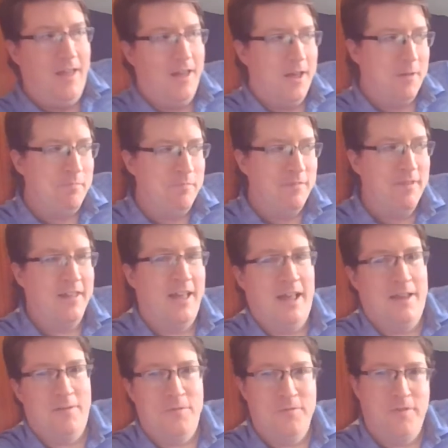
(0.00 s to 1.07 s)

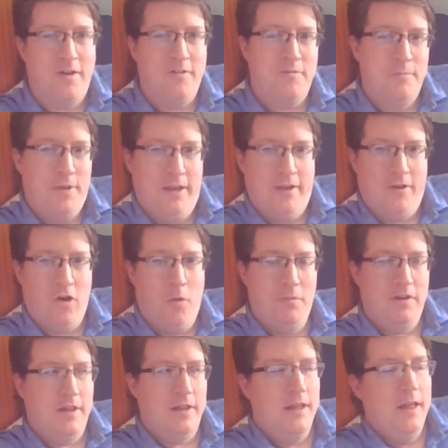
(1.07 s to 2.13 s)
And far from being a
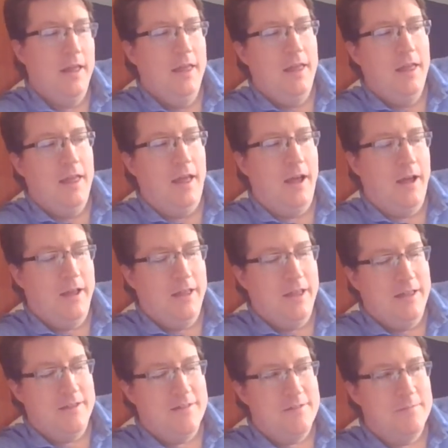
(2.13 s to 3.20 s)
comedy,
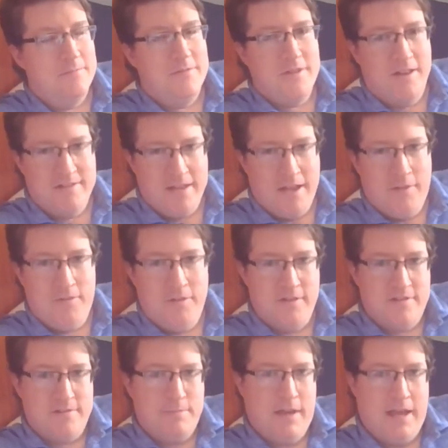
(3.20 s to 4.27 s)
it turns out that
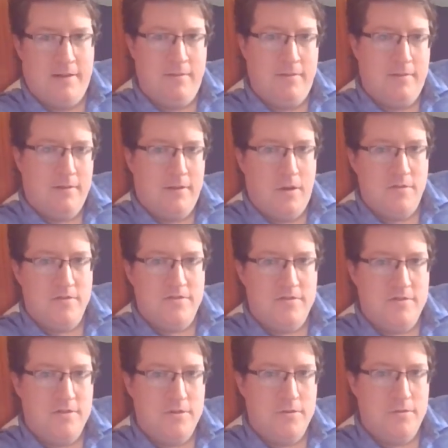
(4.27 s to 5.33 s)
this man
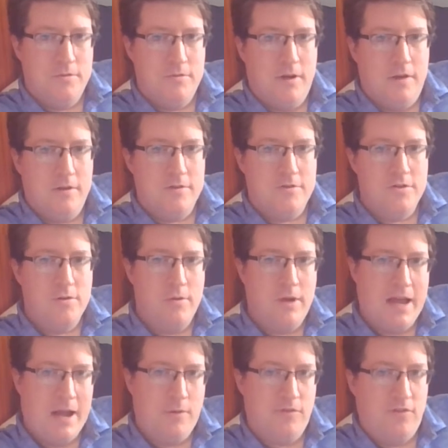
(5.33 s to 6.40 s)
goes to two
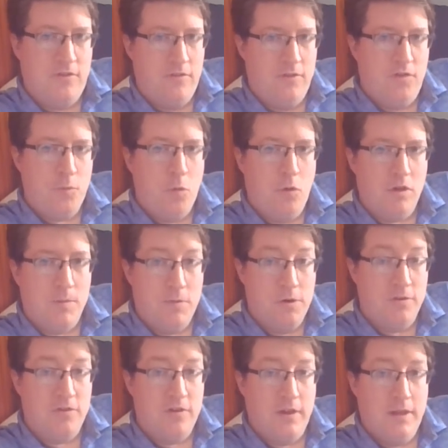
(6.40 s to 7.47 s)
houses in the small
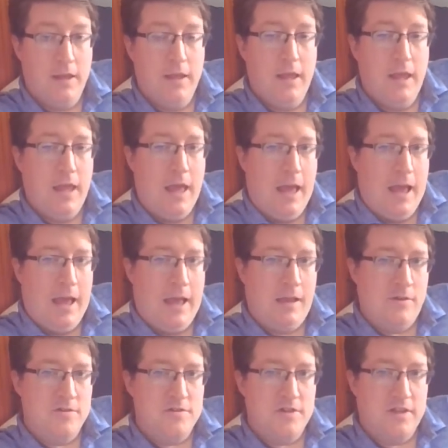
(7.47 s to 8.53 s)
community
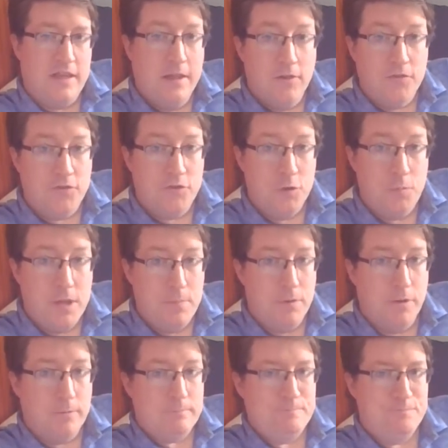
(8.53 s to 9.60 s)
and kills two
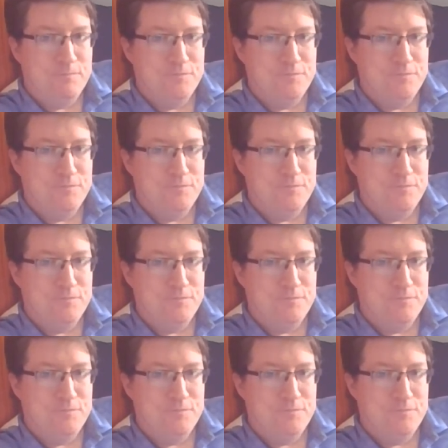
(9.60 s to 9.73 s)
people